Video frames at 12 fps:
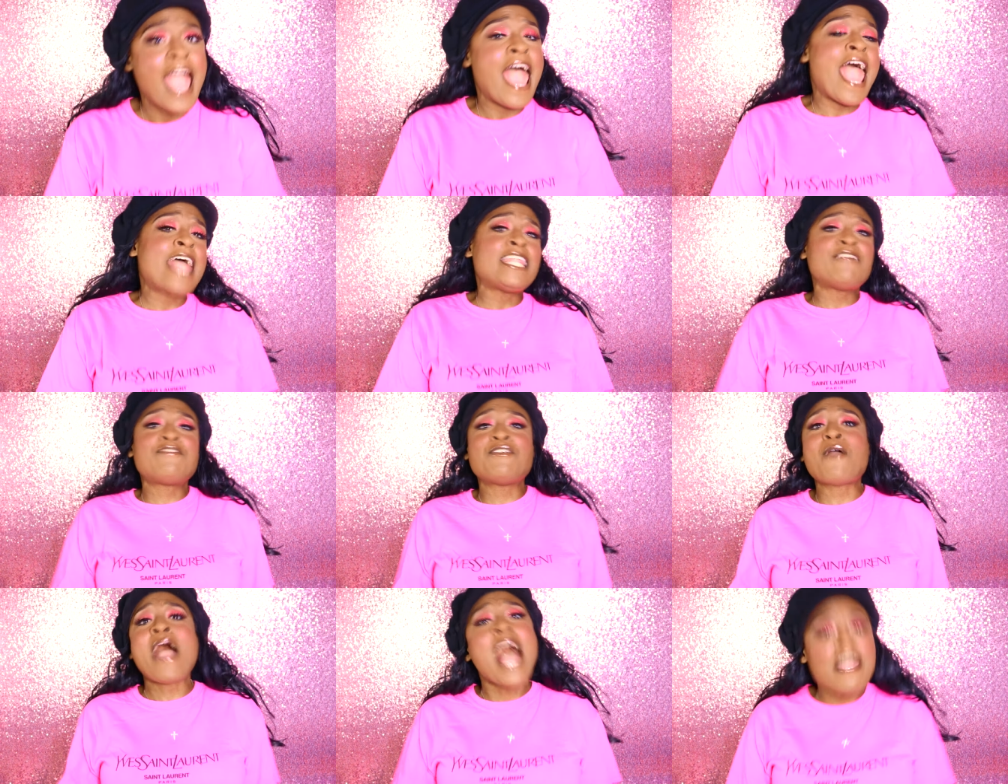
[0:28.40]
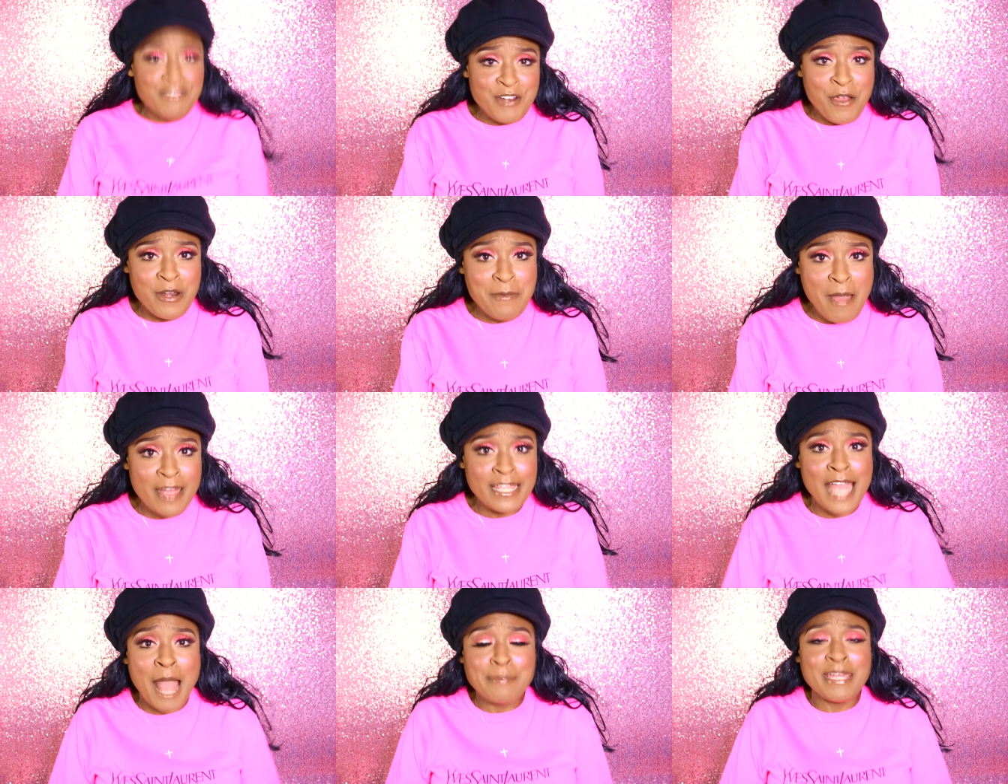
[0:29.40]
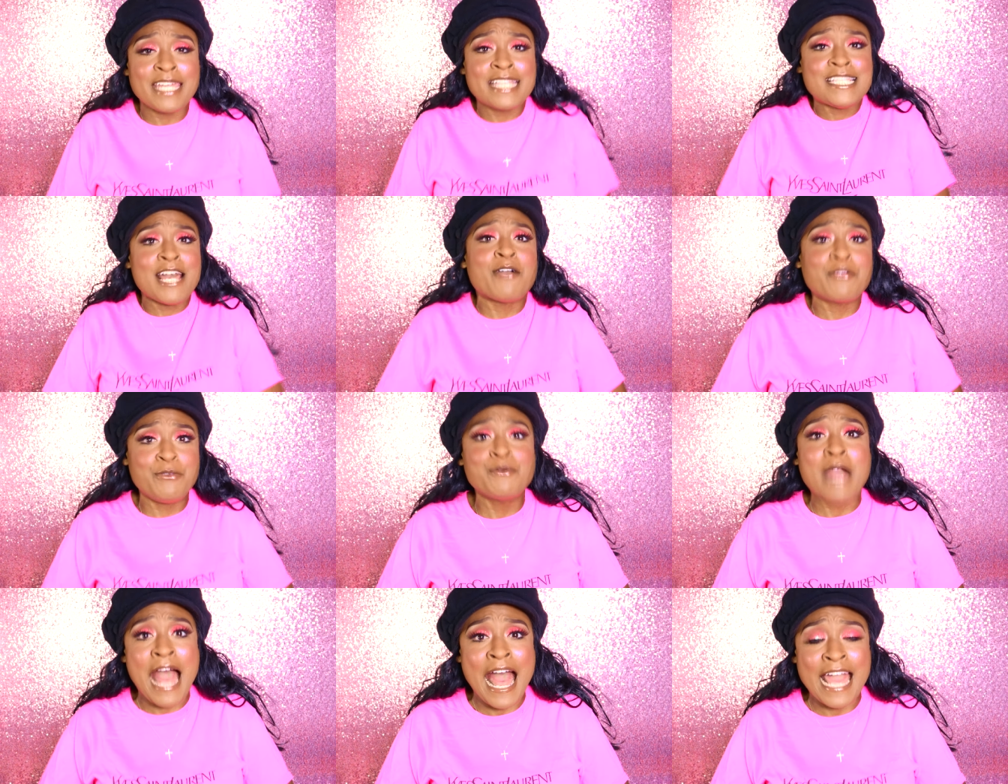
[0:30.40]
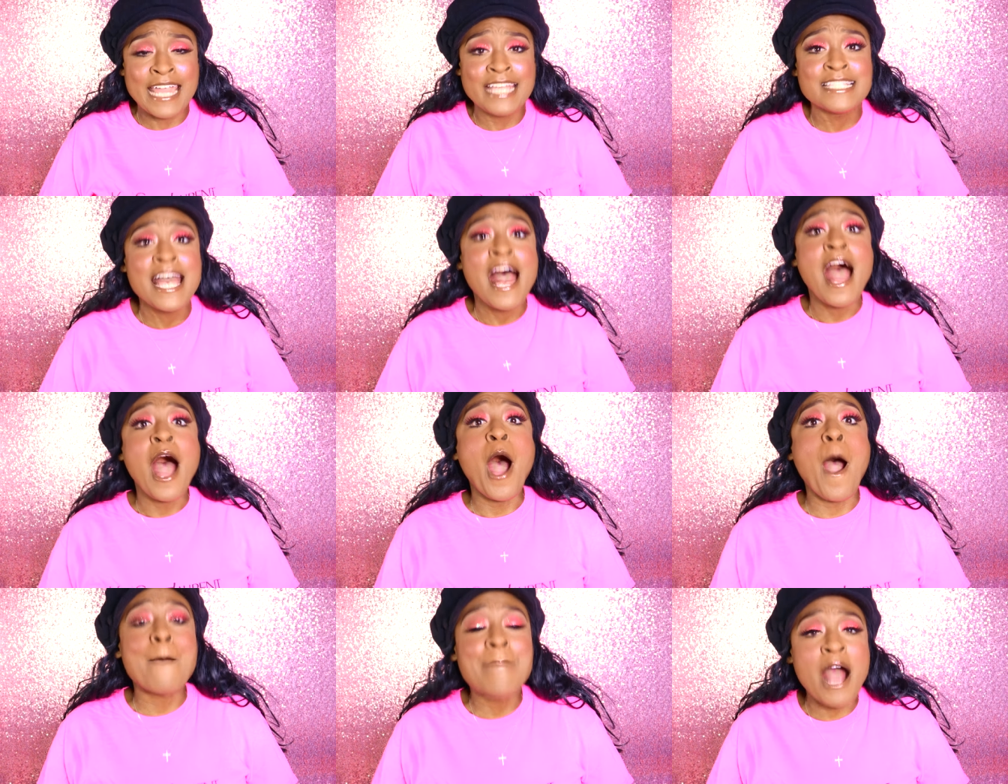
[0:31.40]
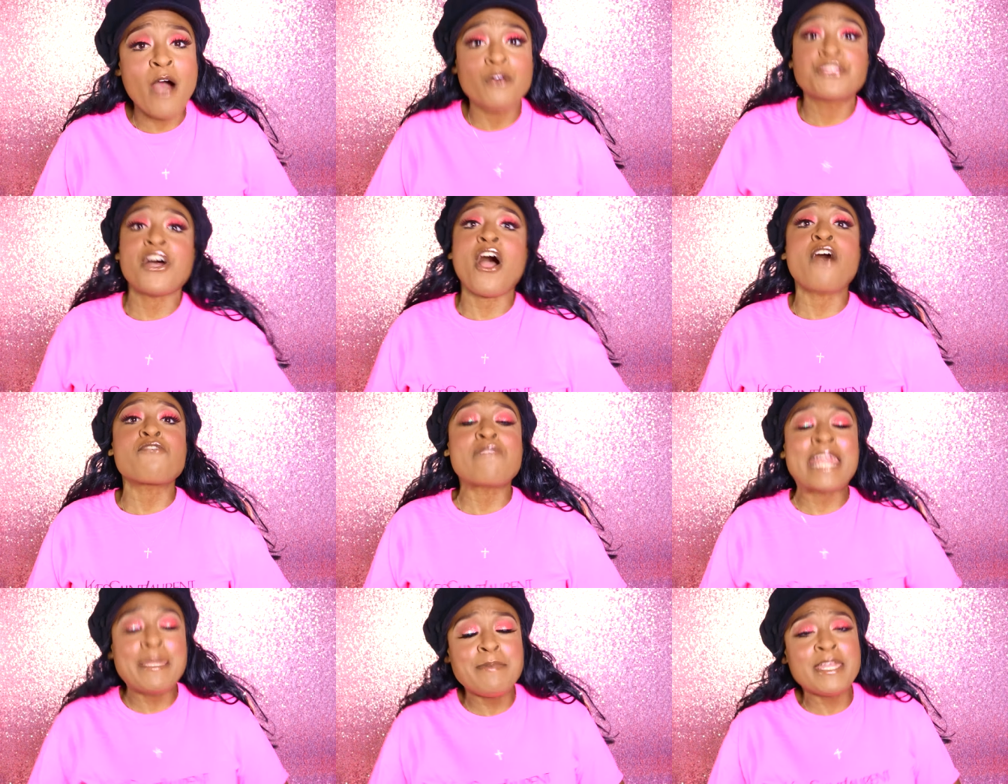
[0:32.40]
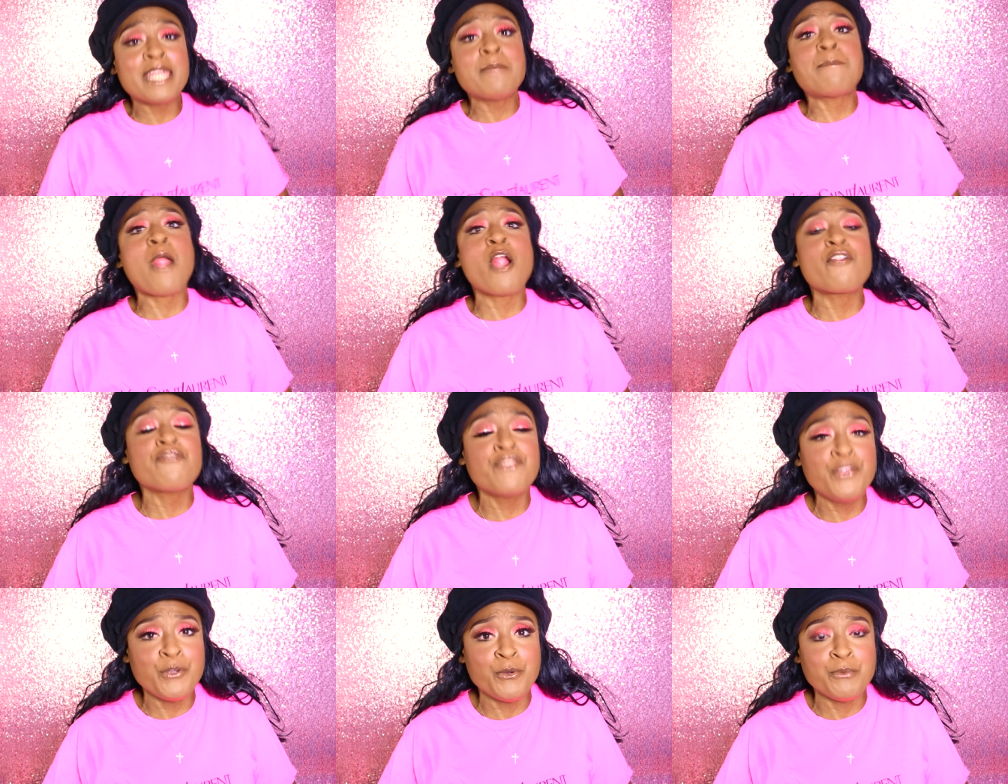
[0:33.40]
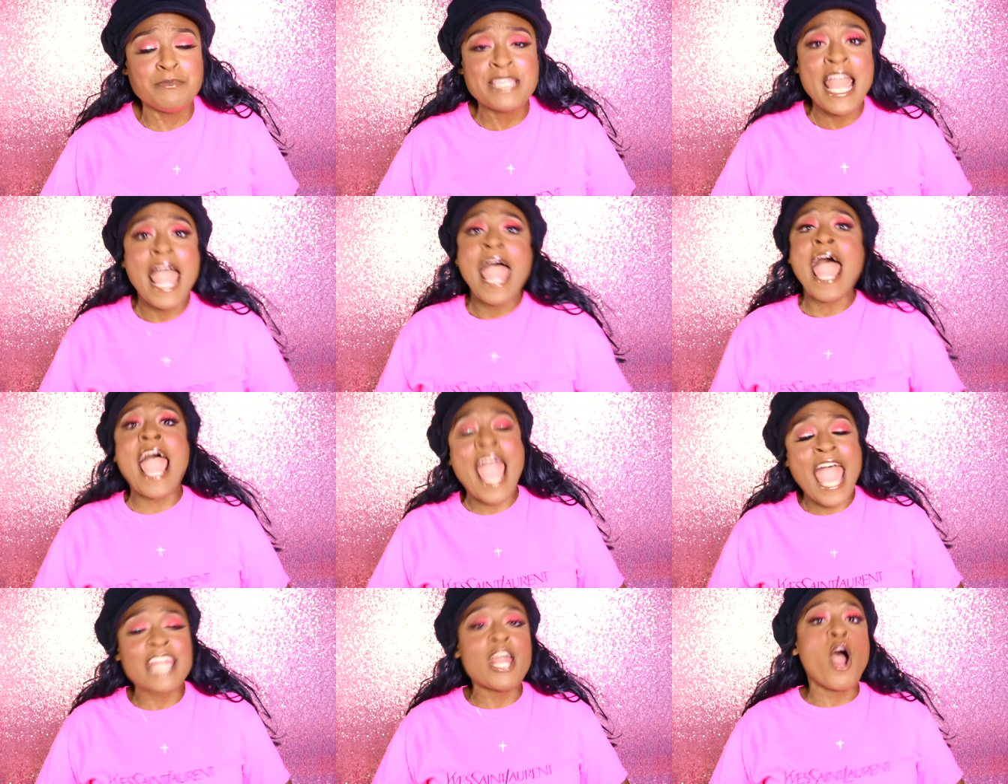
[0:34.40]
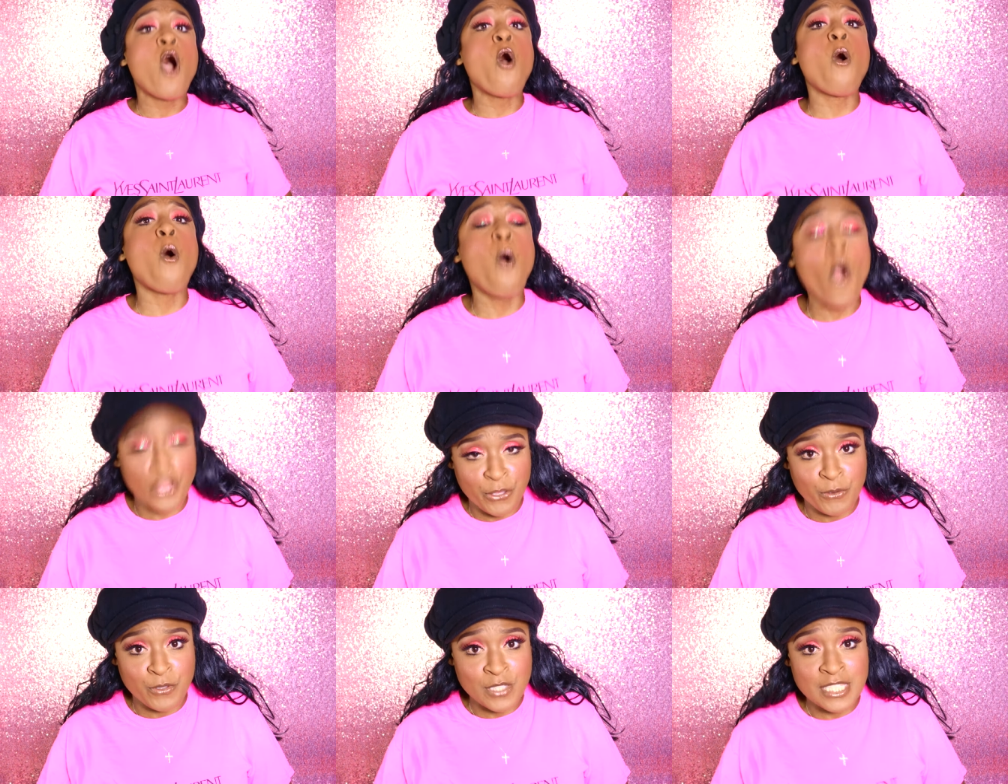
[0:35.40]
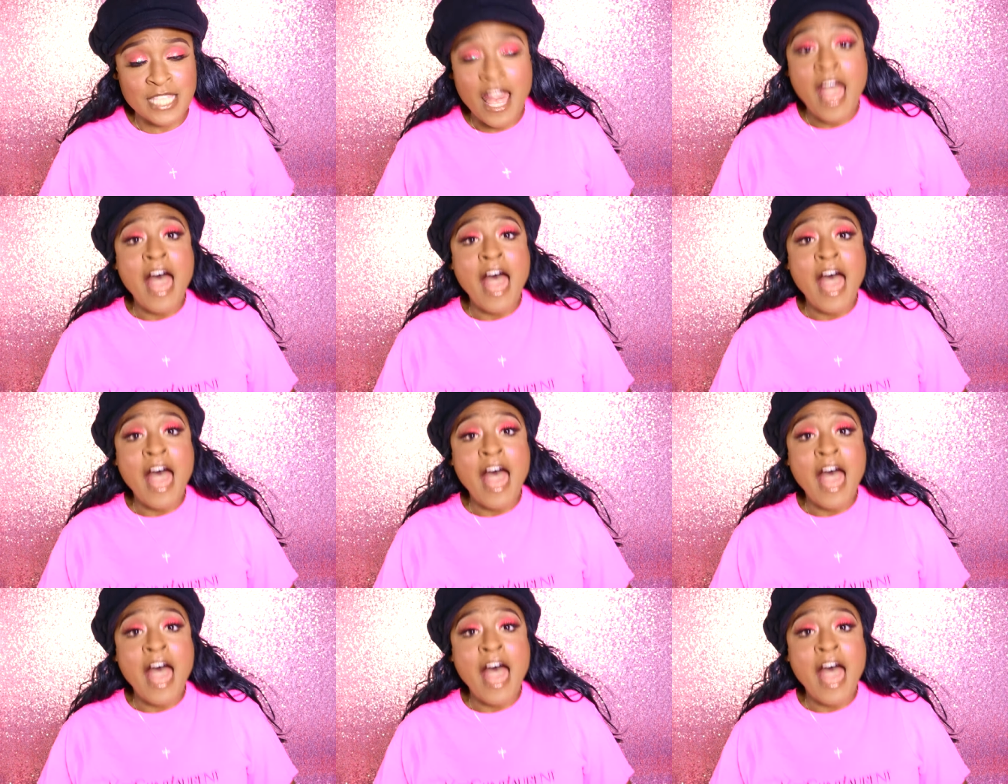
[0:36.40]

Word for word: and if you haven't heard about it, I'm here to tell you guys about the Arabian perfumes and oils.